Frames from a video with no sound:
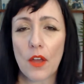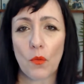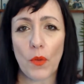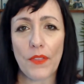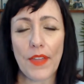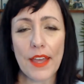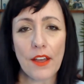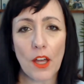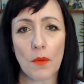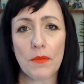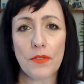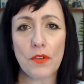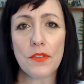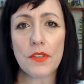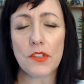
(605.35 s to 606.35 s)
When they come
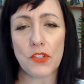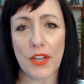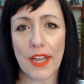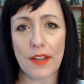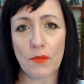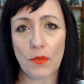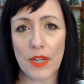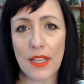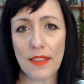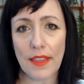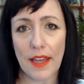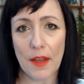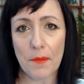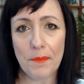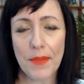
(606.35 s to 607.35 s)
through the chat, read
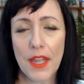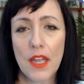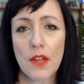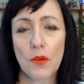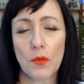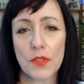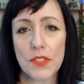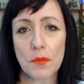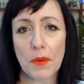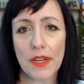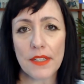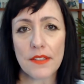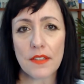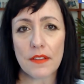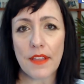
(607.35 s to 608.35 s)
them,
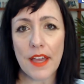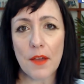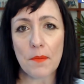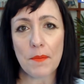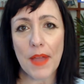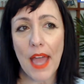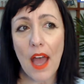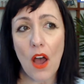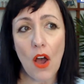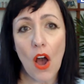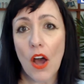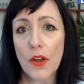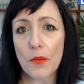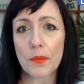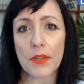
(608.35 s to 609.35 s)
respond to them
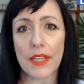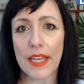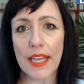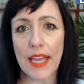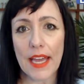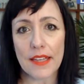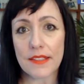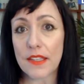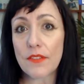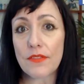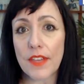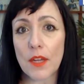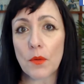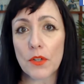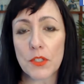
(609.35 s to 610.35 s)
audibly as if
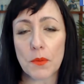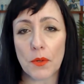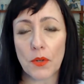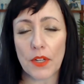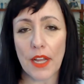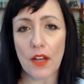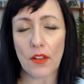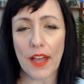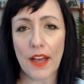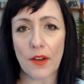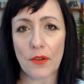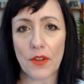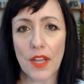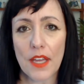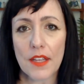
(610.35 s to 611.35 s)
they were spoken out
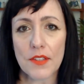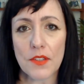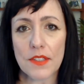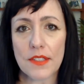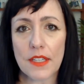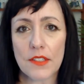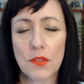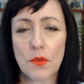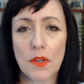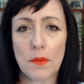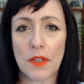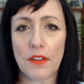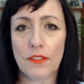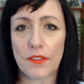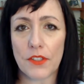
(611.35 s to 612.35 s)
loud. So that's one of
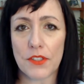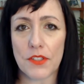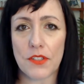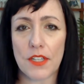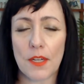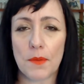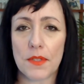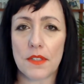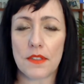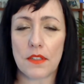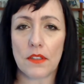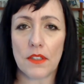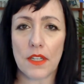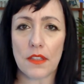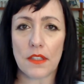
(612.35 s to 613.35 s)
my first tips, is to
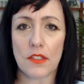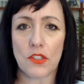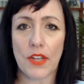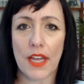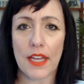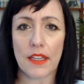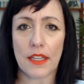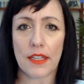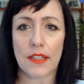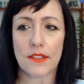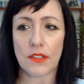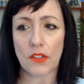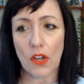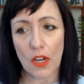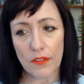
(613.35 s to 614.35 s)
look at the chat like
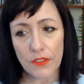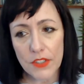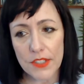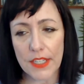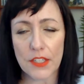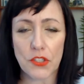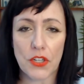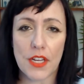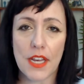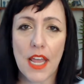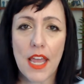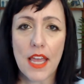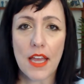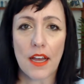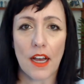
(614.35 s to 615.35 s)
it's a conversation.
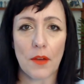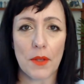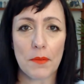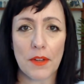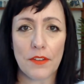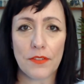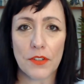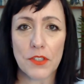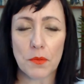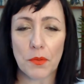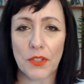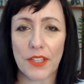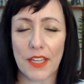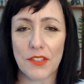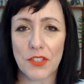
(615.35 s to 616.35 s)
In my first
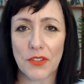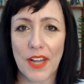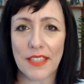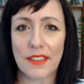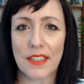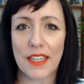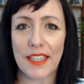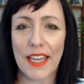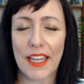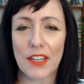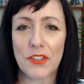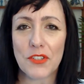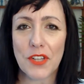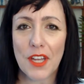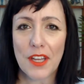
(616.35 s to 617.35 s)
book, Interact and
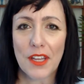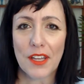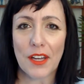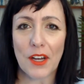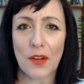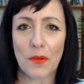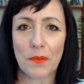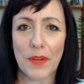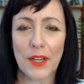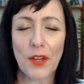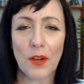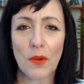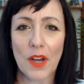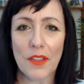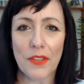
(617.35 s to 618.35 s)
Engage, my
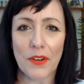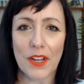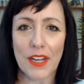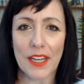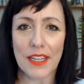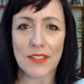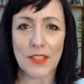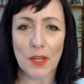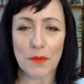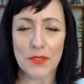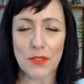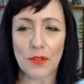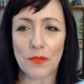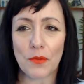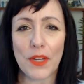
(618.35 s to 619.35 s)
co-author and I, Tom
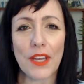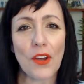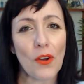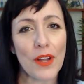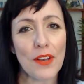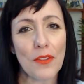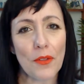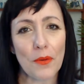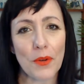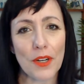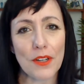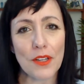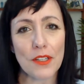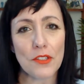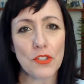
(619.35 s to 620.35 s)
Stone, we coined the
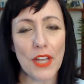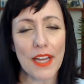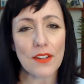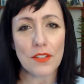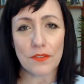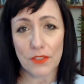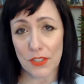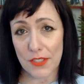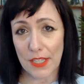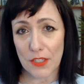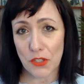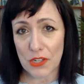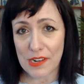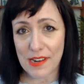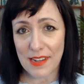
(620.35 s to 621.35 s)
word
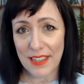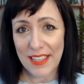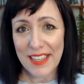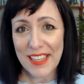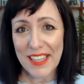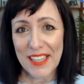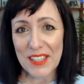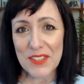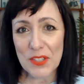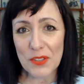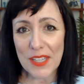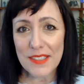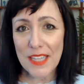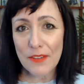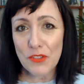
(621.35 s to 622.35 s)
chat-versation. So
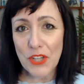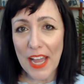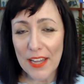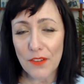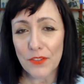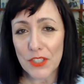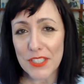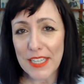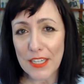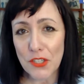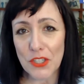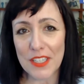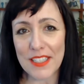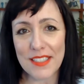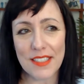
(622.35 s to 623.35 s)
let's have
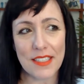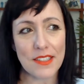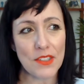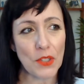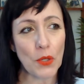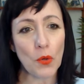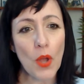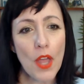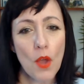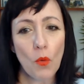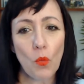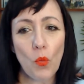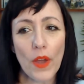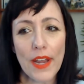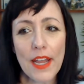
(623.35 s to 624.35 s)
chat-versations. And so
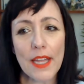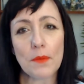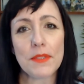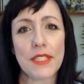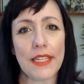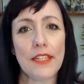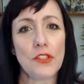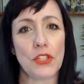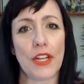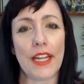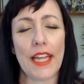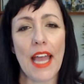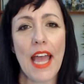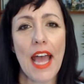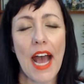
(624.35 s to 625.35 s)
when I'm
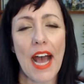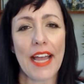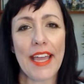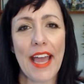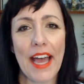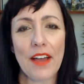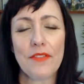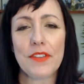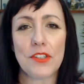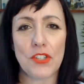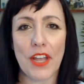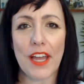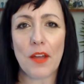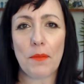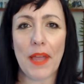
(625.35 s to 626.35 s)
teaching, I have the
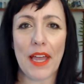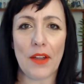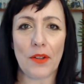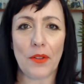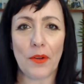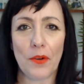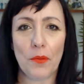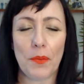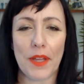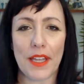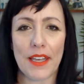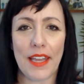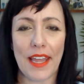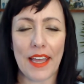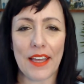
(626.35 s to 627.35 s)
chat panel
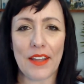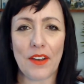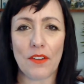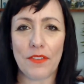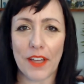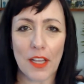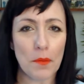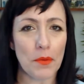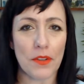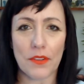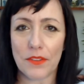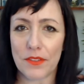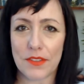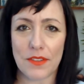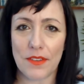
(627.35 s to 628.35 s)
open and
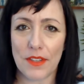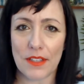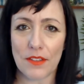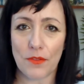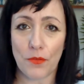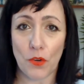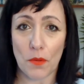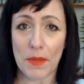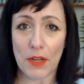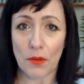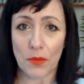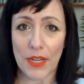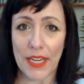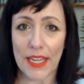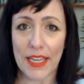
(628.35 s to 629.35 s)
available for me to
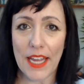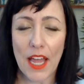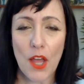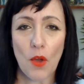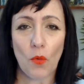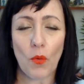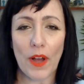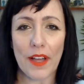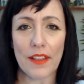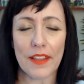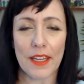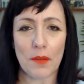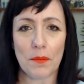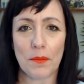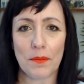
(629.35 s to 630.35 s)
read while
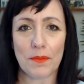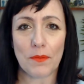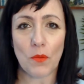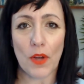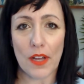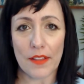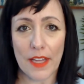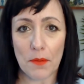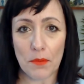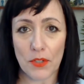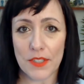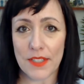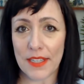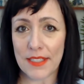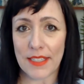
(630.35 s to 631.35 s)
I'm
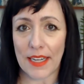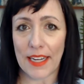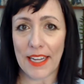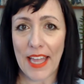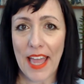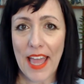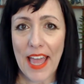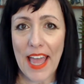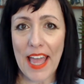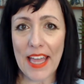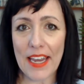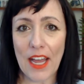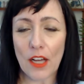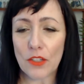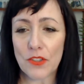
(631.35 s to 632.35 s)
presenting.
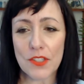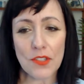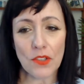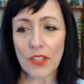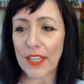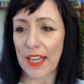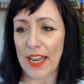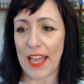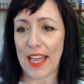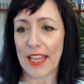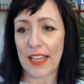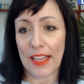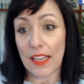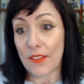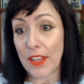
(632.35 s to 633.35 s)
And I'll just look at it.
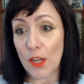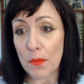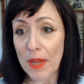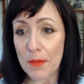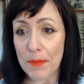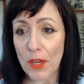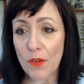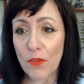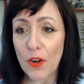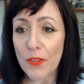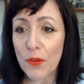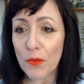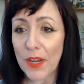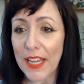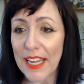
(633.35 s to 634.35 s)
Like it might be over on
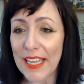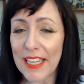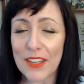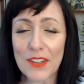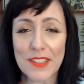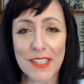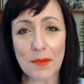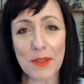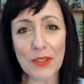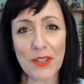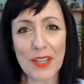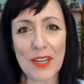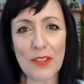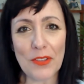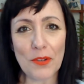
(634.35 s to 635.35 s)
the right, and you see me
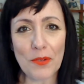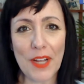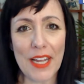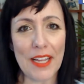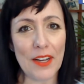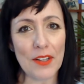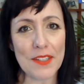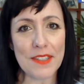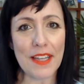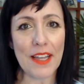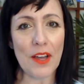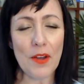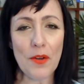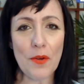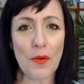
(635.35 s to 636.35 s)
looking at the right, and I'll
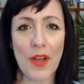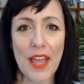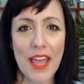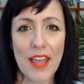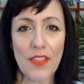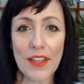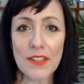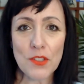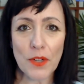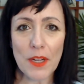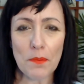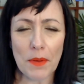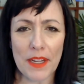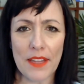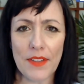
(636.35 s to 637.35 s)
say, "Oh, that's
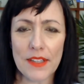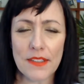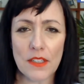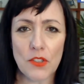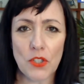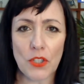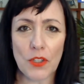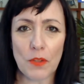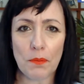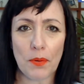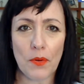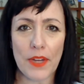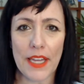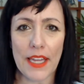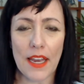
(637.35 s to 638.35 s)
right, buddy. That's such a good
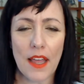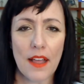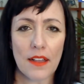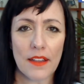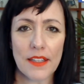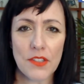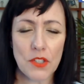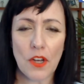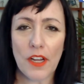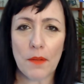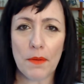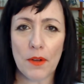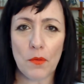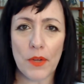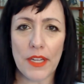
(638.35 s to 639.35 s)
point. Let's talk
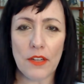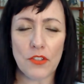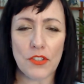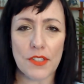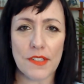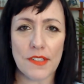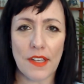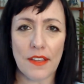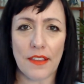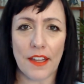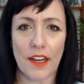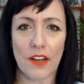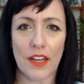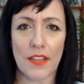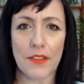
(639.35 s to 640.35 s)
about what you just said
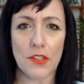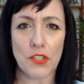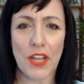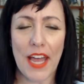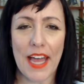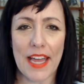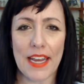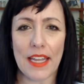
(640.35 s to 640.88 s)
there in the chat."